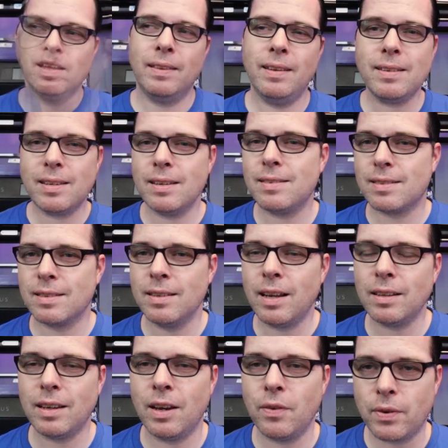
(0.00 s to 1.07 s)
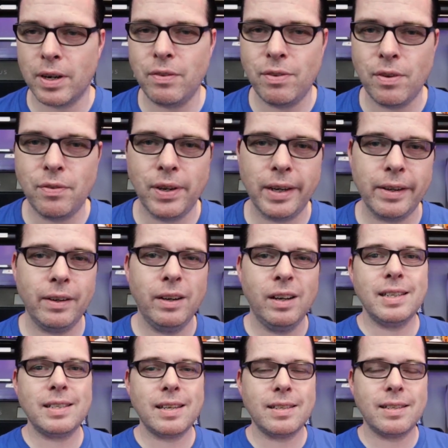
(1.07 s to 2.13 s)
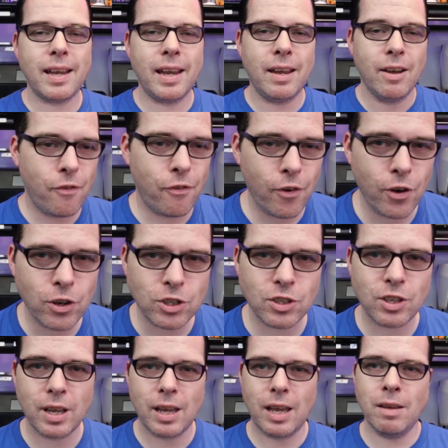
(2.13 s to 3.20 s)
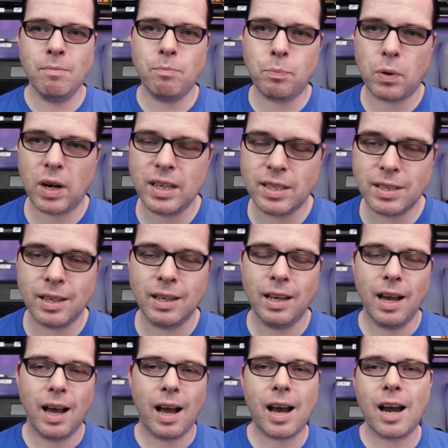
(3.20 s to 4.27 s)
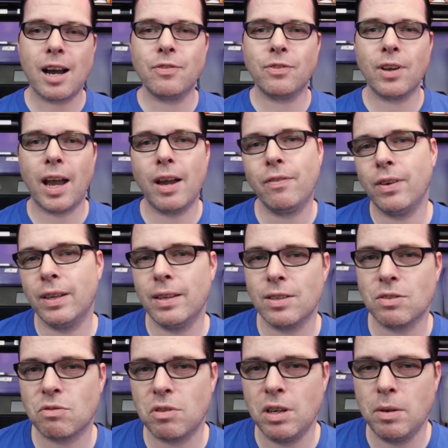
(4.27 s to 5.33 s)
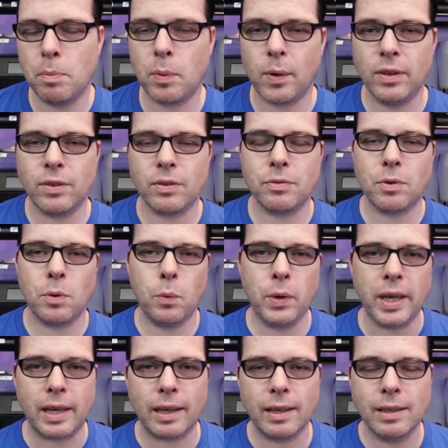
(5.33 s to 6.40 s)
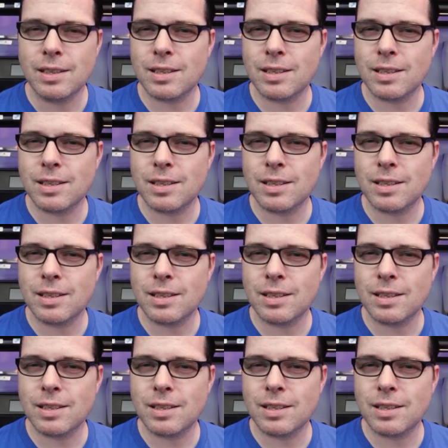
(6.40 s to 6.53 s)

This is not a review video, this is a first impression after having this 3D printer for a week.